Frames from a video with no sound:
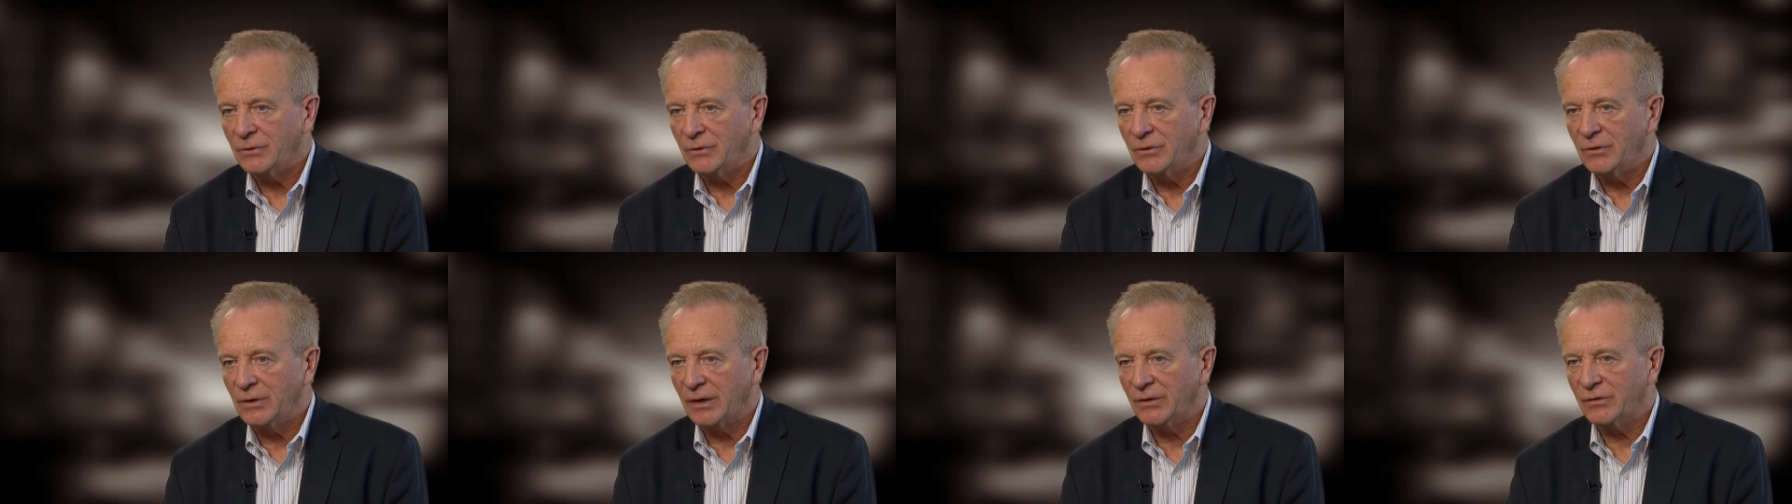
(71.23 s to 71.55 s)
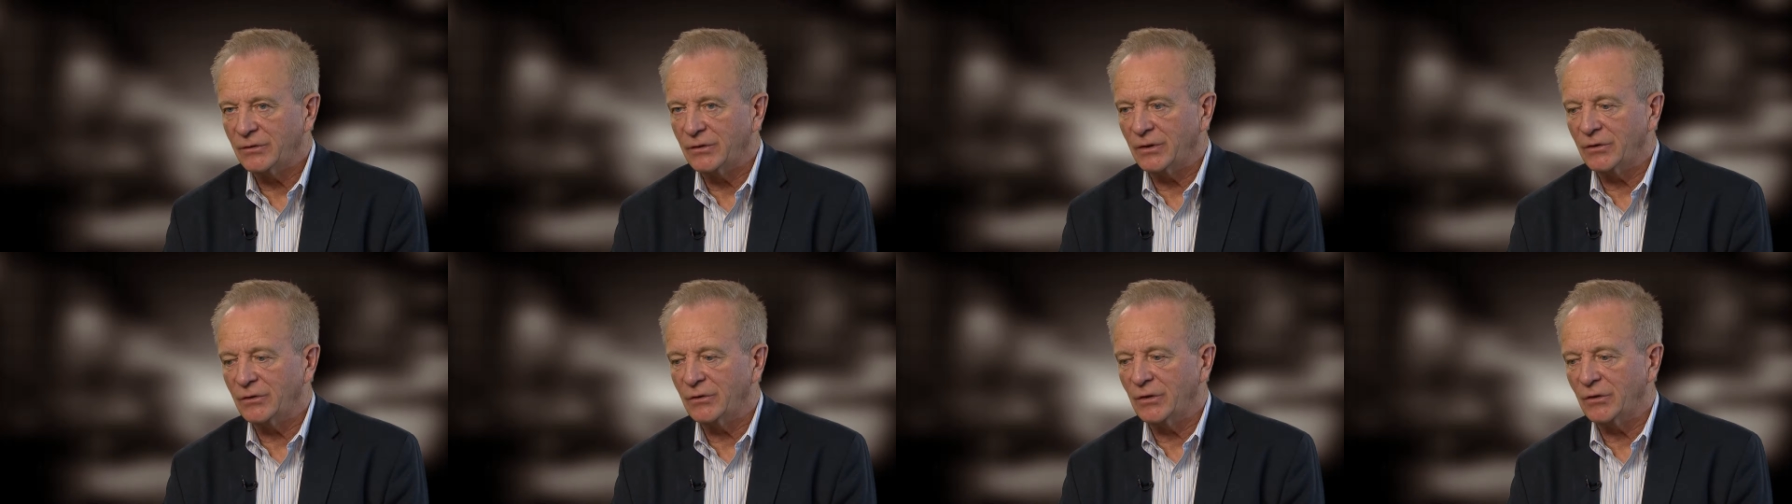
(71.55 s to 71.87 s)

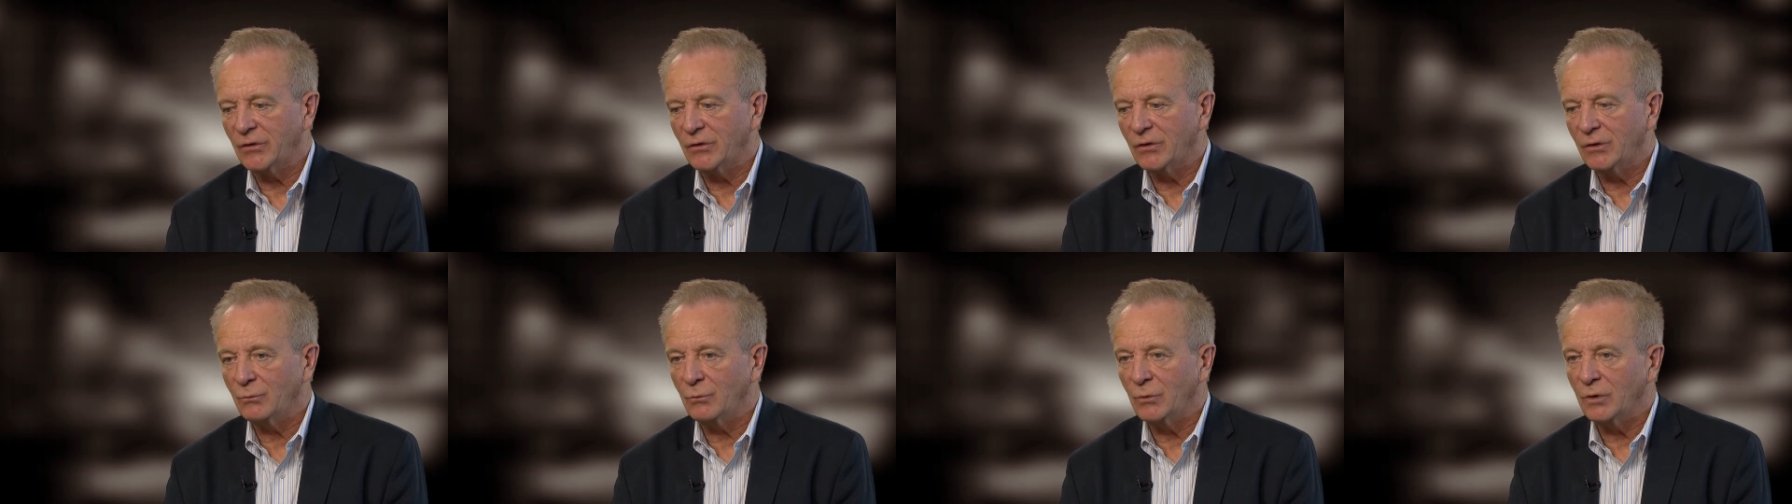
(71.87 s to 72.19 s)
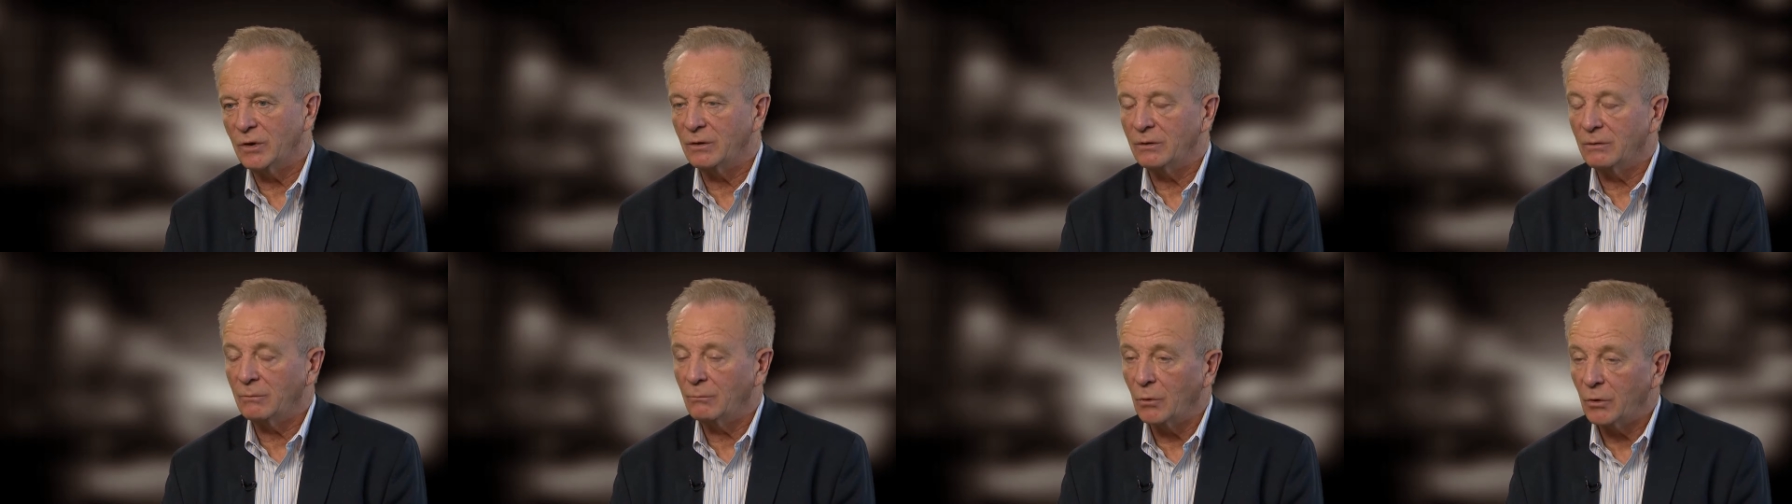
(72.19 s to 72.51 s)
justice system
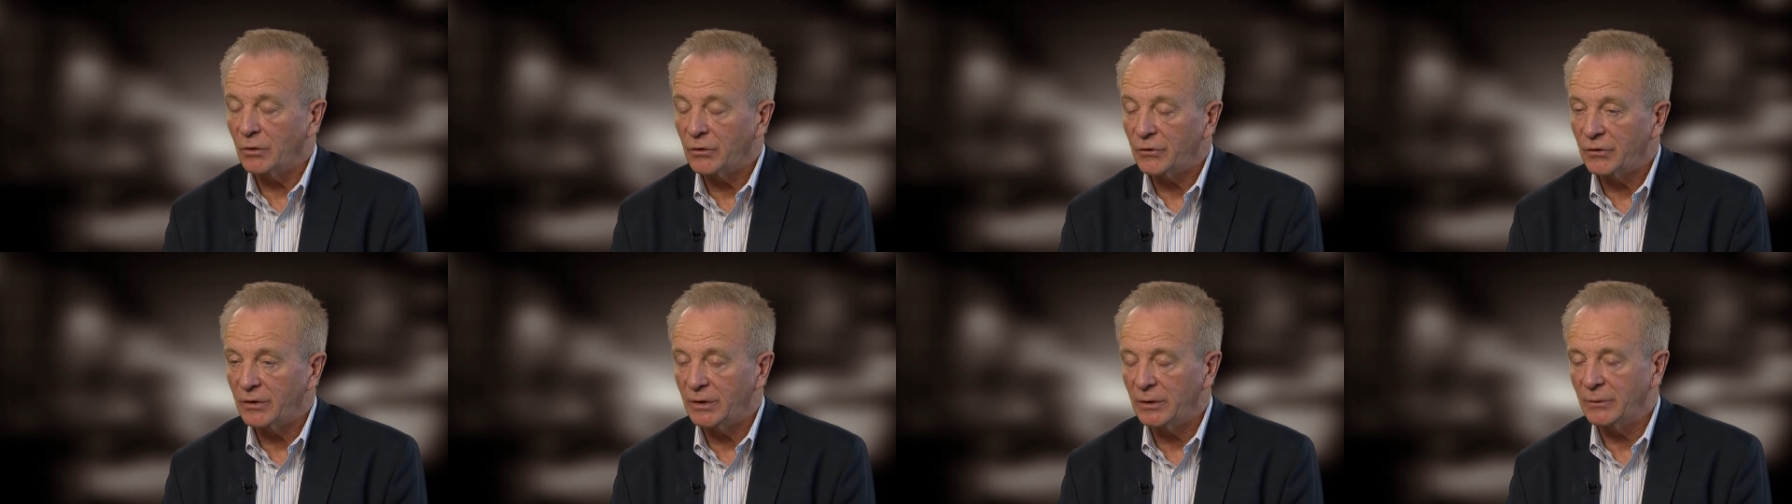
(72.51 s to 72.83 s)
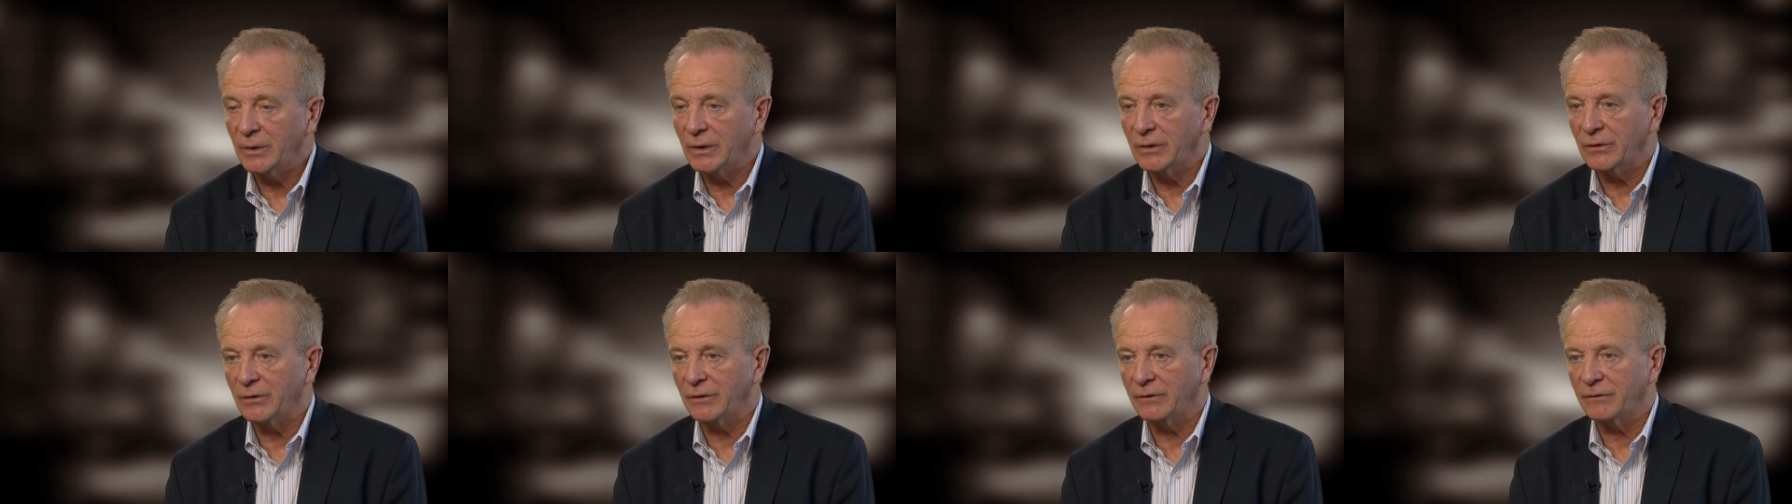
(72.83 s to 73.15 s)
with more
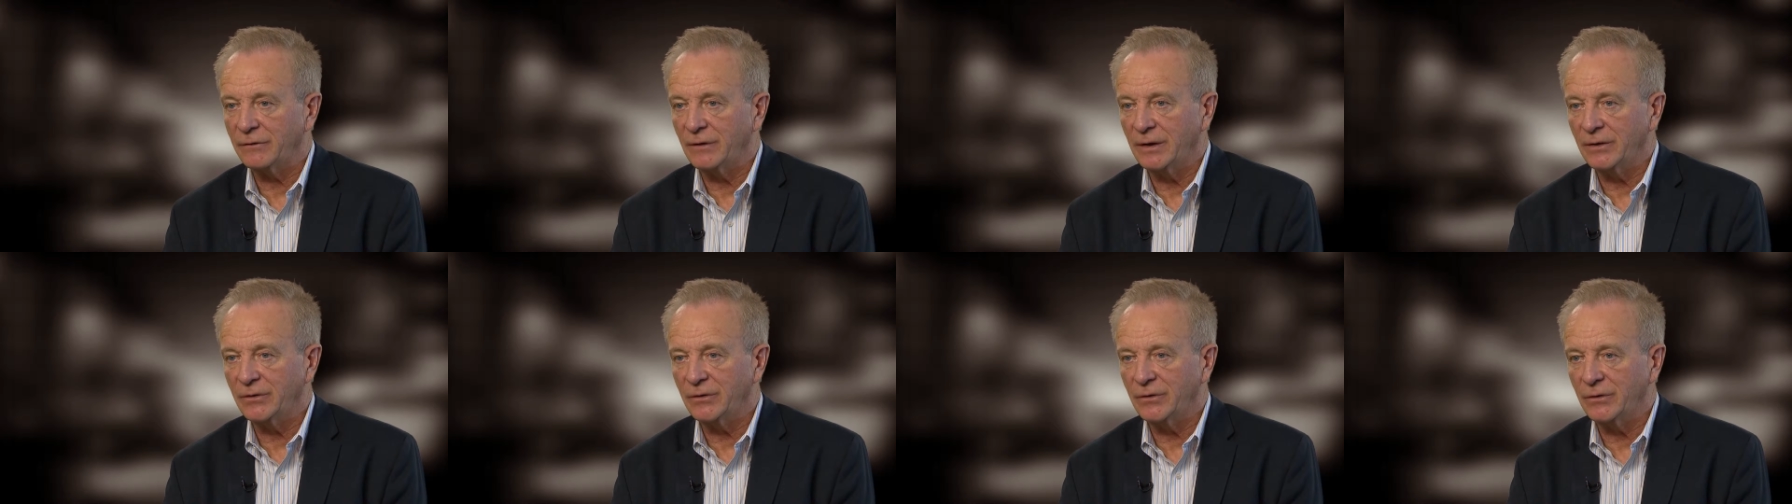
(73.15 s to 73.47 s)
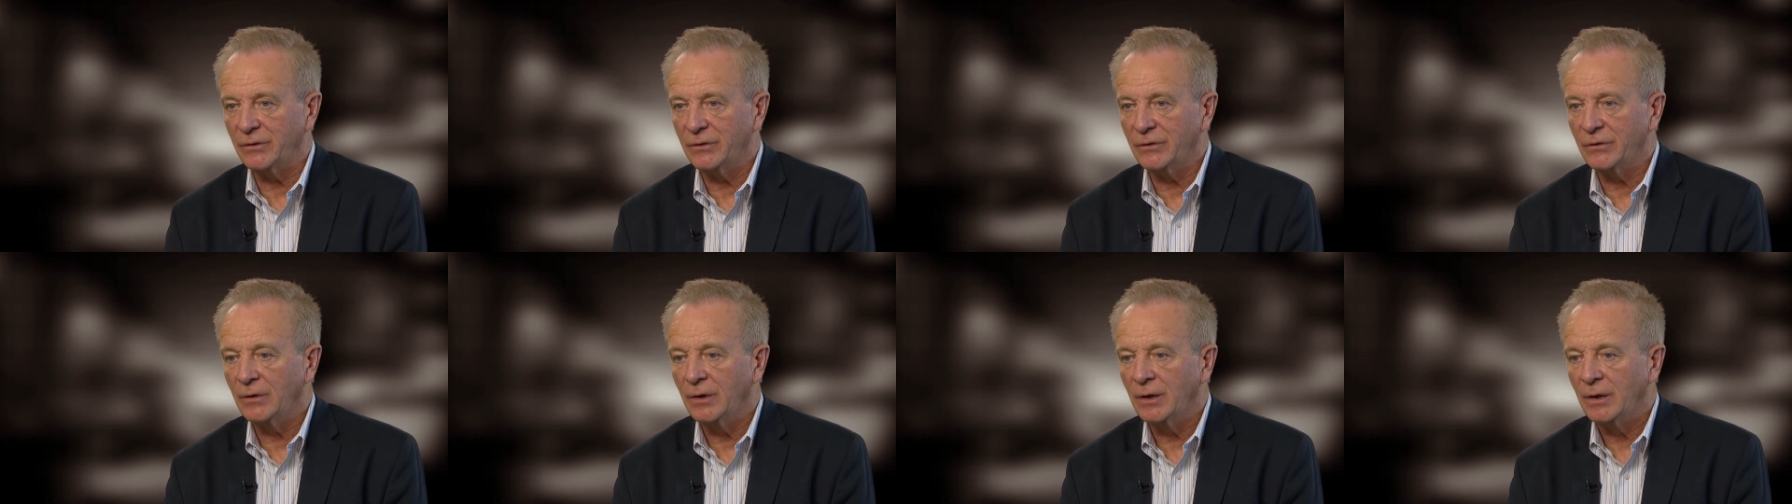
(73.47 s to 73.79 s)
serious
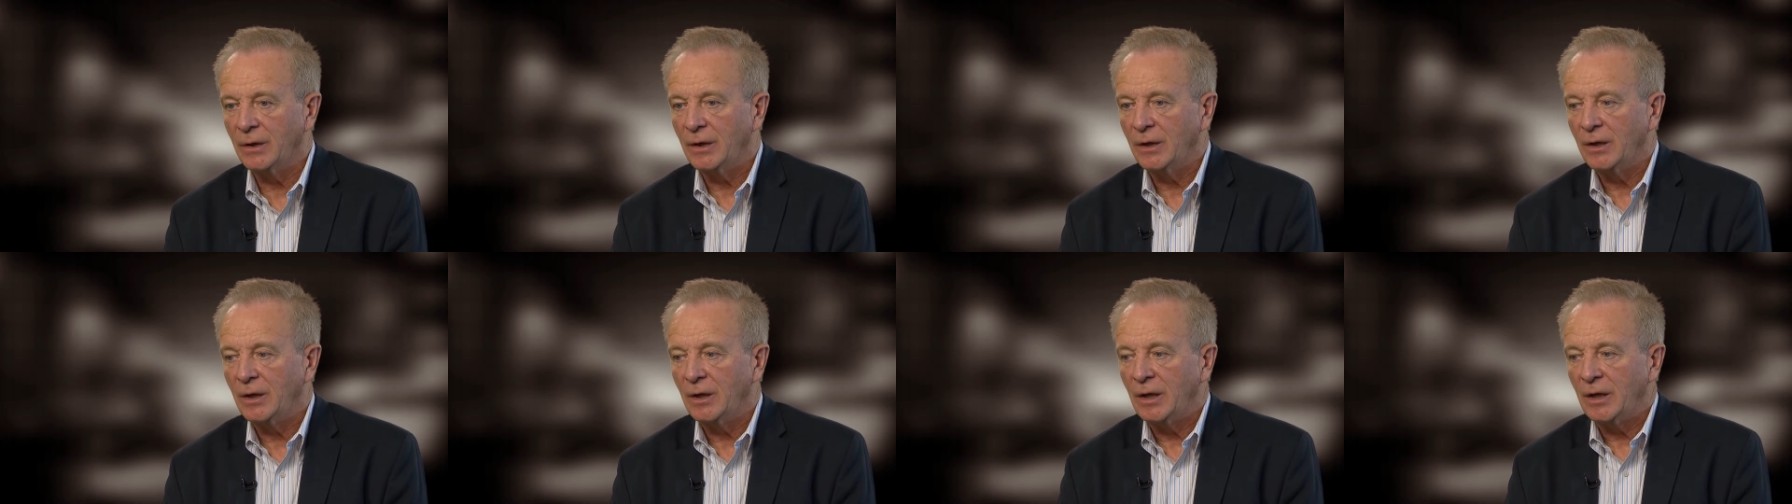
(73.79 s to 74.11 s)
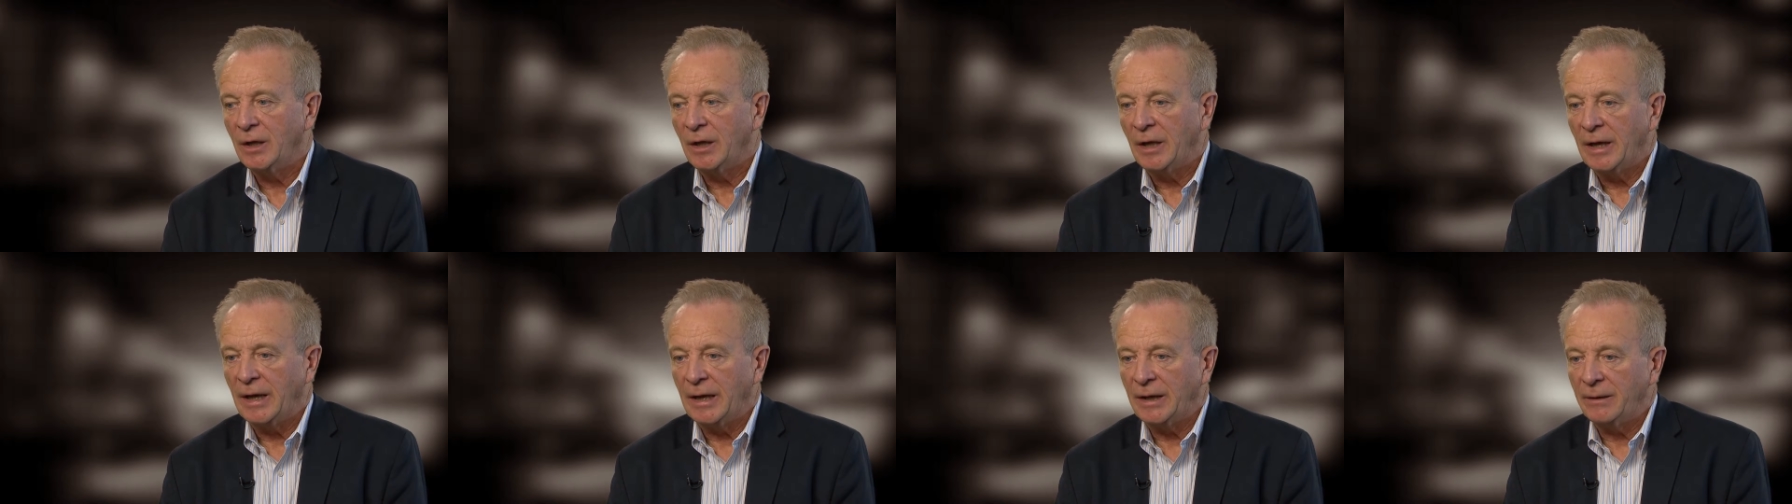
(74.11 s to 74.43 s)
offenses
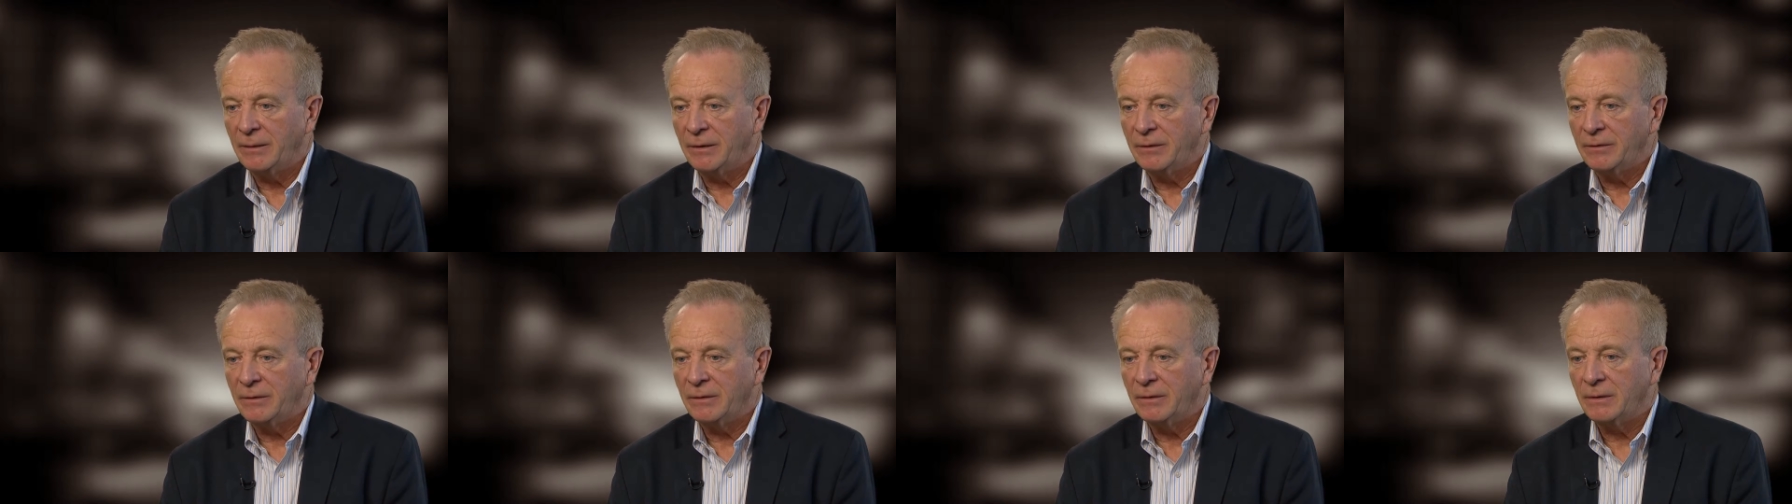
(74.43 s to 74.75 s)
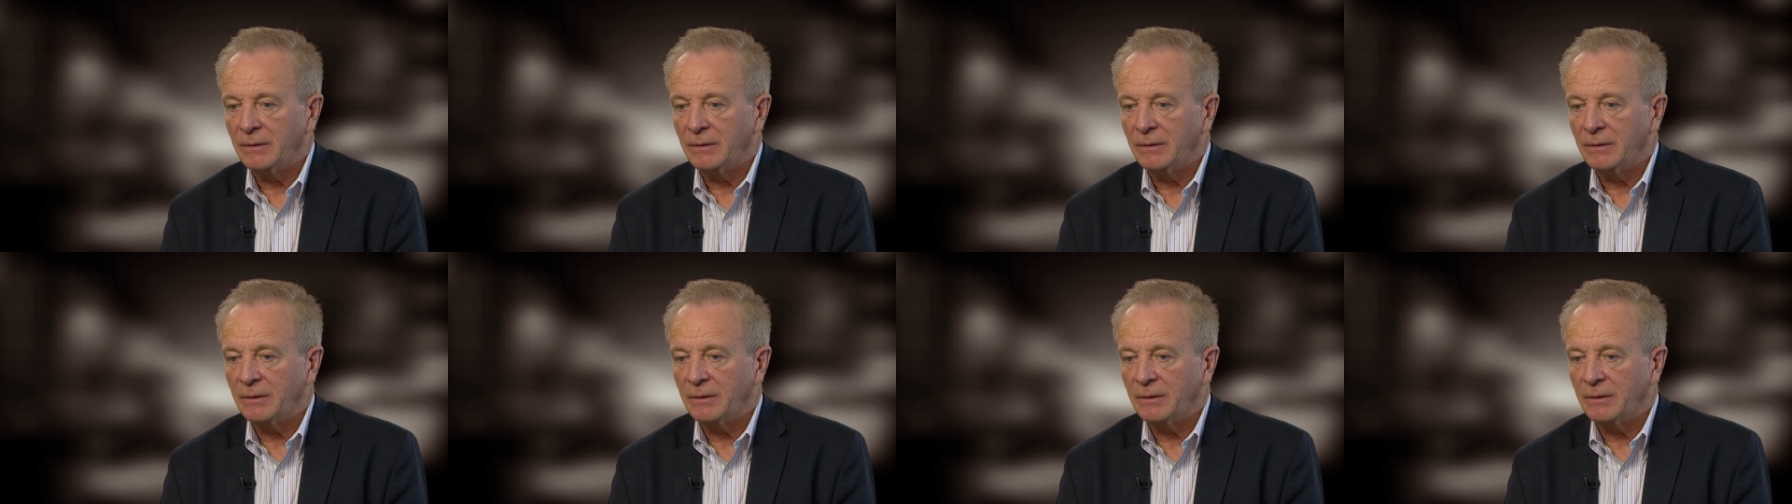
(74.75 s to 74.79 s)
and